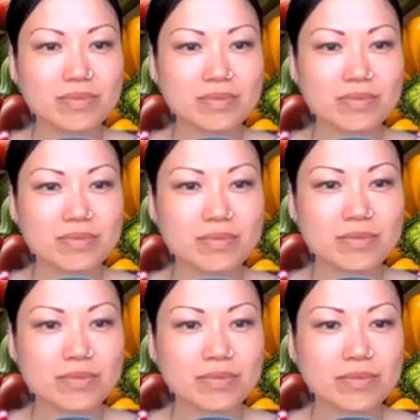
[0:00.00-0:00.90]

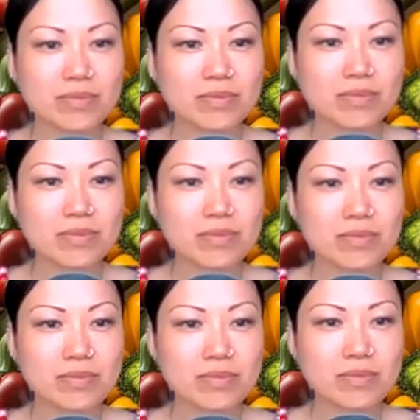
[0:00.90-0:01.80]

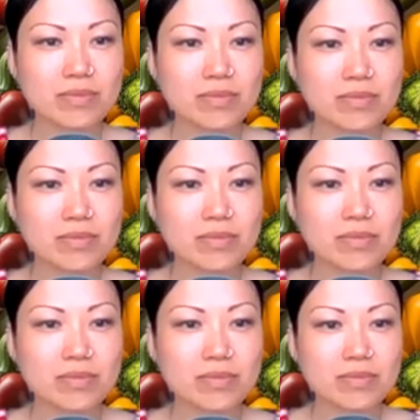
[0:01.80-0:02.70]

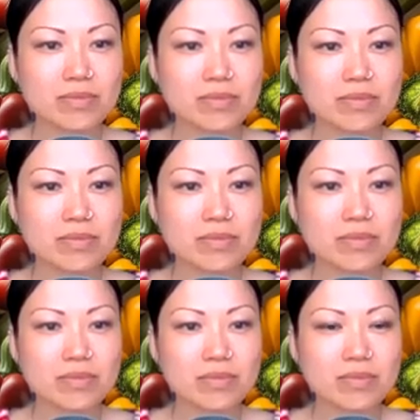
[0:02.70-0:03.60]

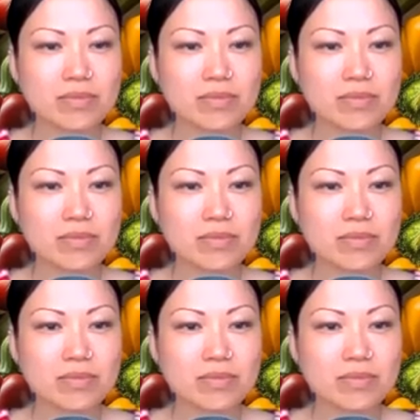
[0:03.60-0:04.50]
(not speaking)